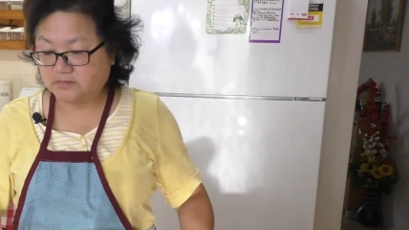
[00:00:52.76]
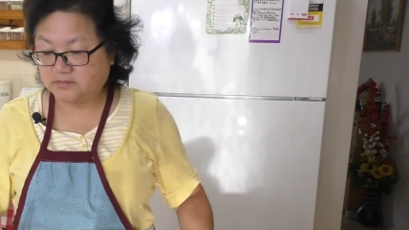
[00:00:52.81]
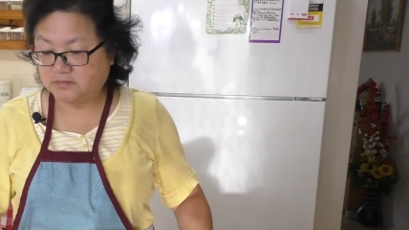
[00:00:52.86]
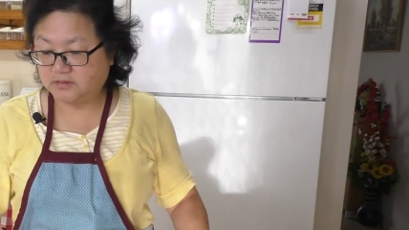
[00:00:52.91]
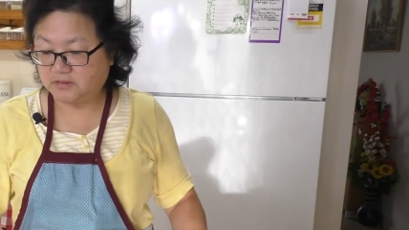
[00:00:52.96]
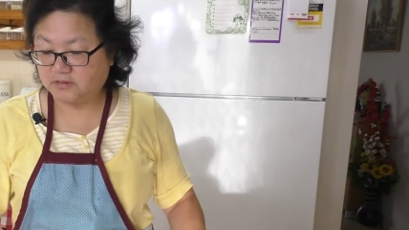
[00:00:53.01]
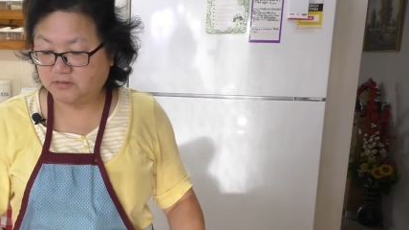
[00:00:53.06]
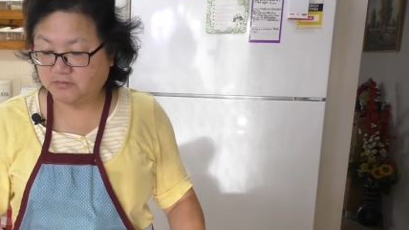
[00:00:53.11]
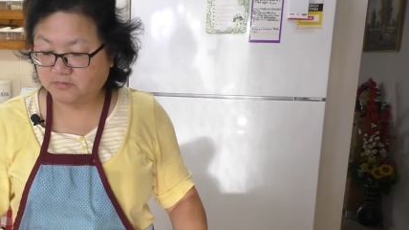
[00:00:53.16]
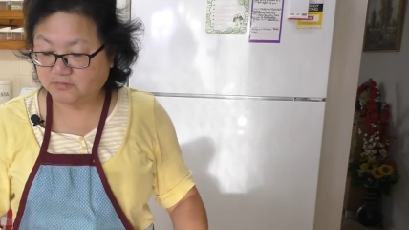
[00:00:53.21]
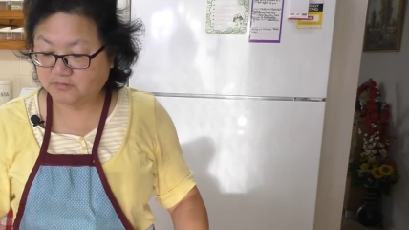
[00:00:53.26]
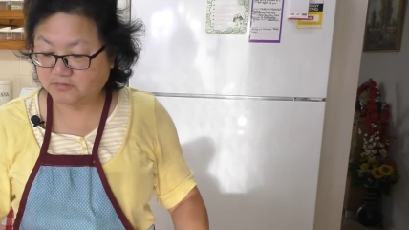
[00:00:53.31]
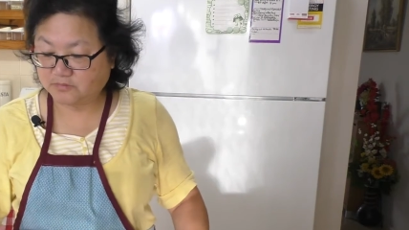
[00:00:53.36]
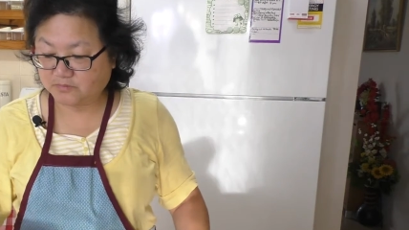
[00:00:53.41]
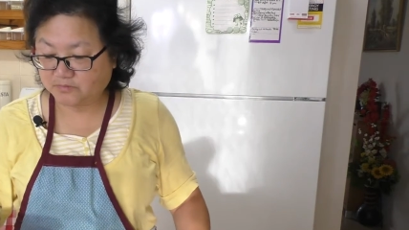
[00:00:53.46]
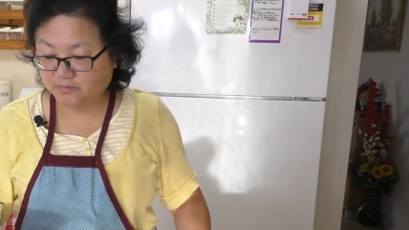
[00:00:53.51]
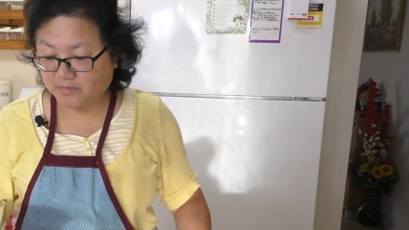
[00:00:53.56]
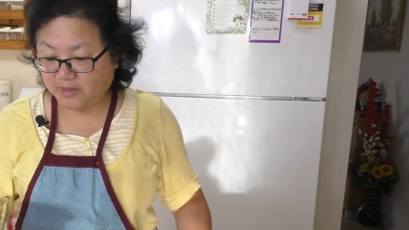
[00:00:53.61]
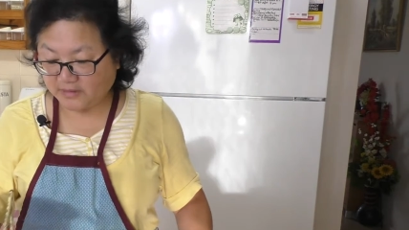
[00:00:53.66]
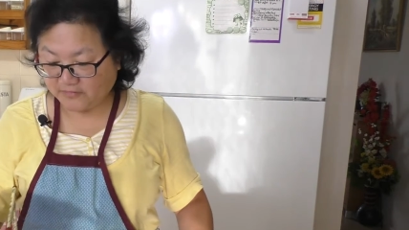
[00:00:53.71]
Now
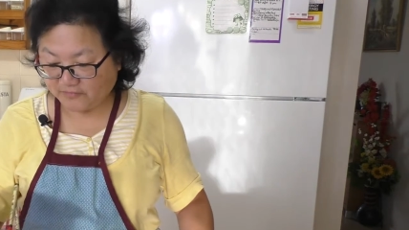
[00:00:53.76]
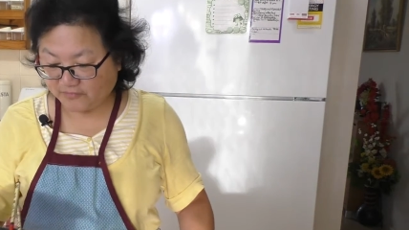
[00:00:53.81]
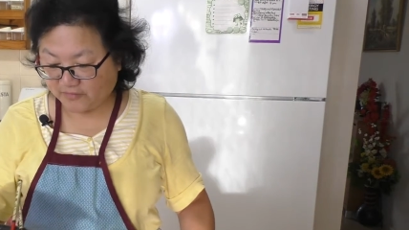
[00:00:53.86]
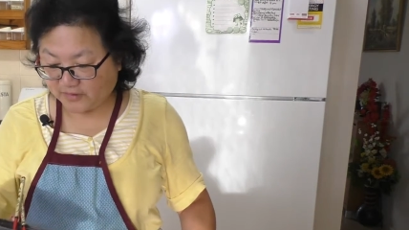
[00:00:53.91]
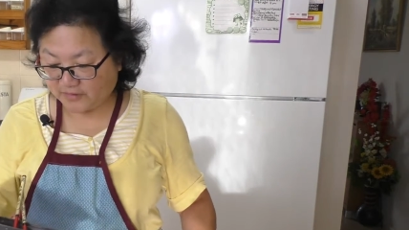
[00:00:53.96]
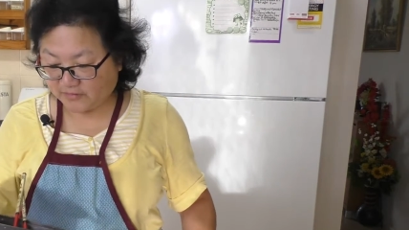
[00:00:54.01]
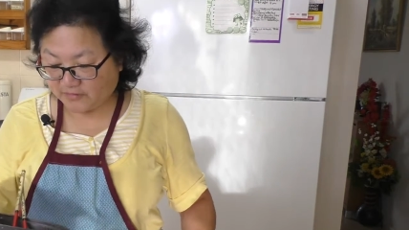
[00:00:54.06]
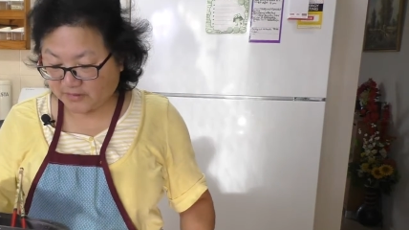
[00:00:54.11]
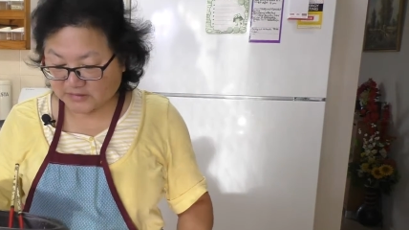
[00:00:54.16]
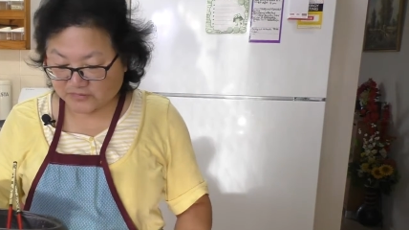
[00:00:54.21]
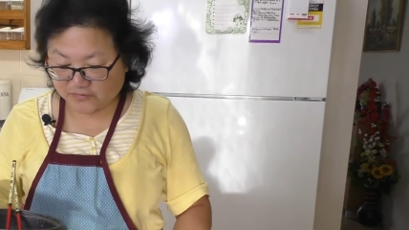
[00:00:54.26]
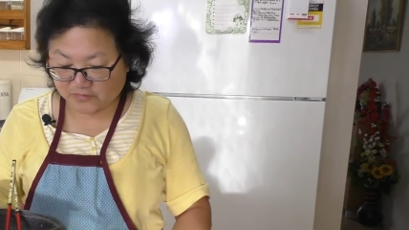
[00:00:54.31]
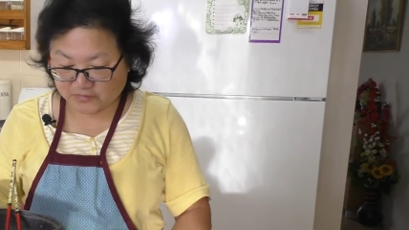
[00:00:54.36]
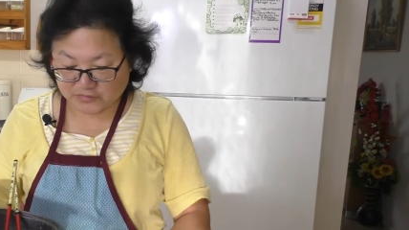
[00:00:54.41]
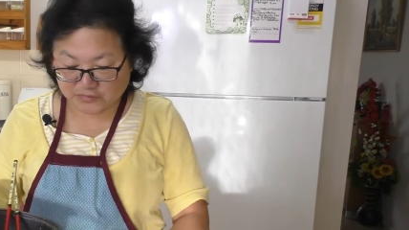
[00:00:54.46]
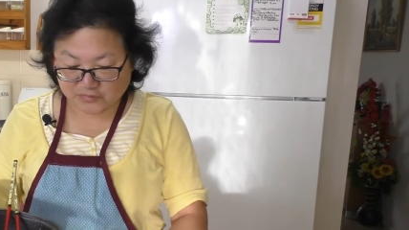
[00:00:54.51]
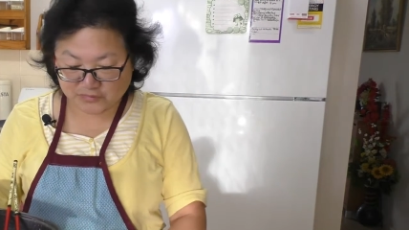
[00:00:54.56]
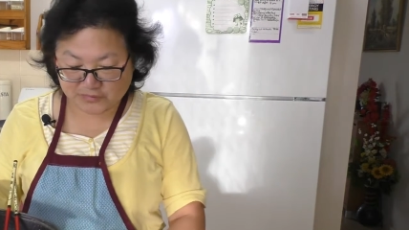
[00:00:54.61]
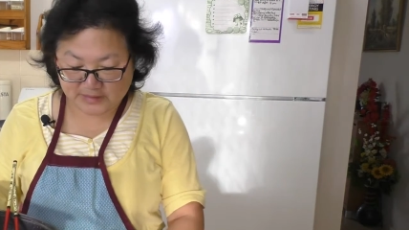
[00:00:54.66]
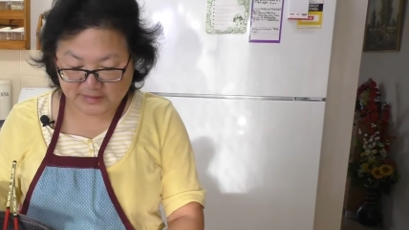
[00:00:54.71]
my fried rice
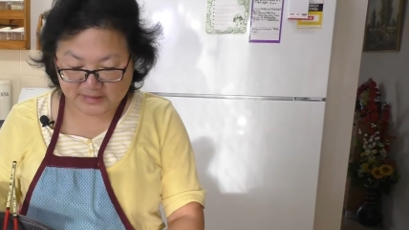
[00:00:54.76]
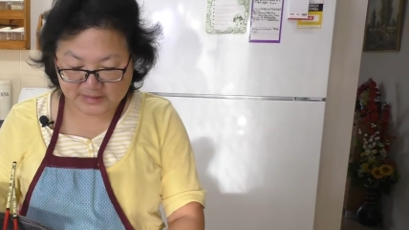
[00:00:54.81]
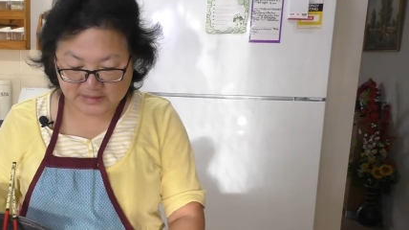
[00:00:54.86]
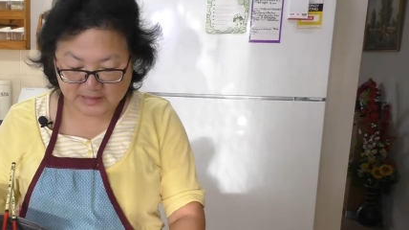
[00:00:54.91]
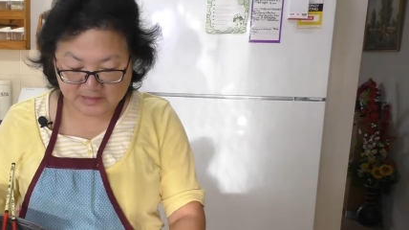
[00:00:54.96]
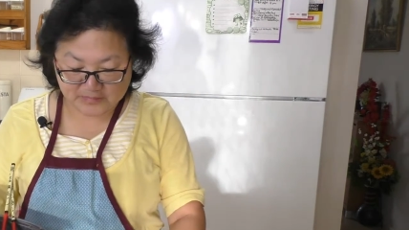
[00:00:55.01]
for today,